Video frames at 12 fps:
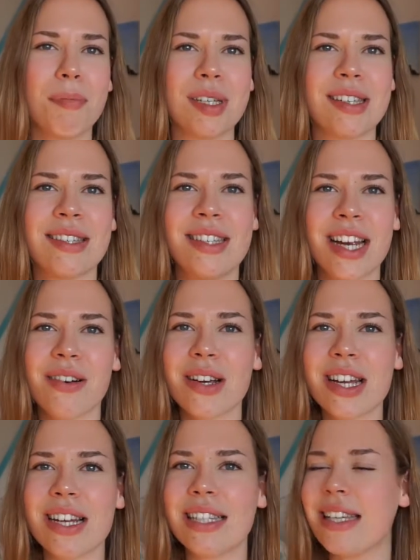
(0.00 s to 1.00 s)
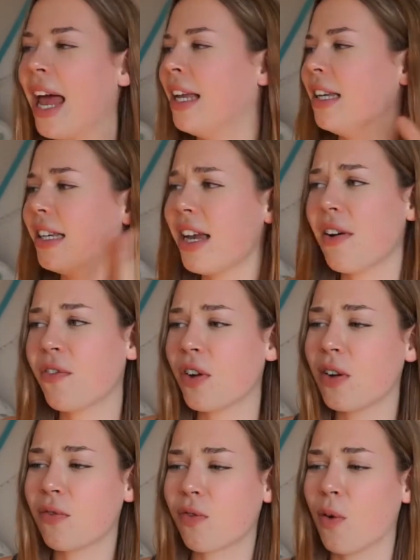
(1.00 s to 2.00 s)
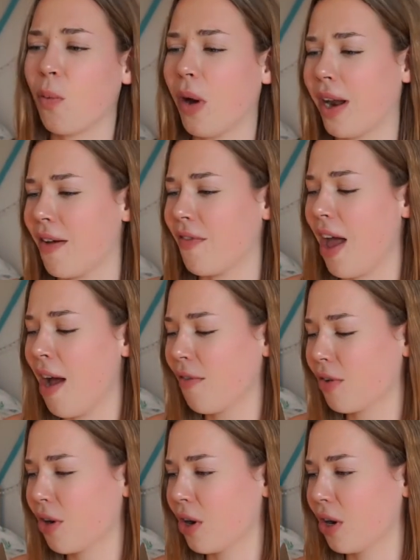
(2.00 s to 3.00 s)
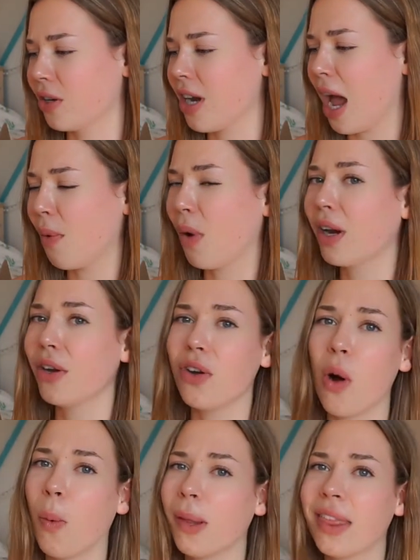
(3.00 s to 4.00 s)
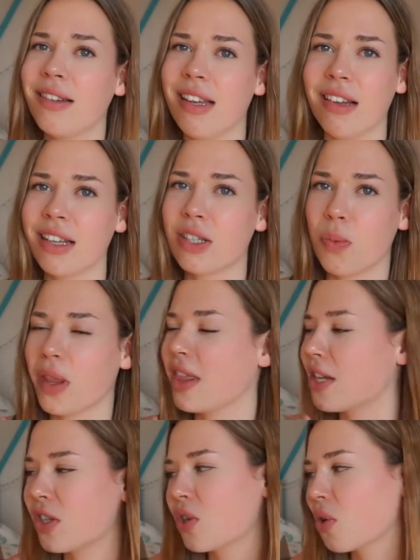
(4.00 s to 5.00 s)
mysterious and different from what I've ever heard. I want to know what the deal is with this